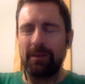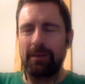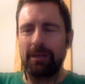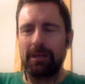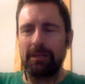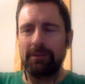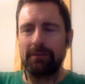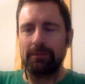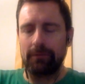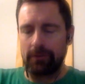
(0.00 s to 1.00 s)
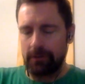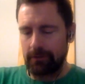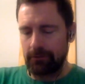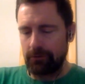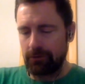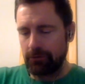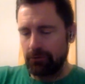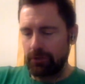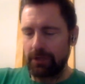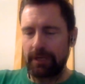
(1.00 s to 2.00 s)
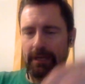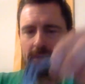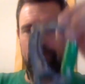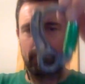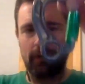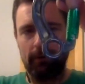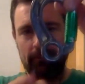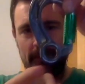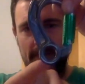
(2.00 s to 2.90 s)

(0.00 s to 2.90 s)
And you know, you connect from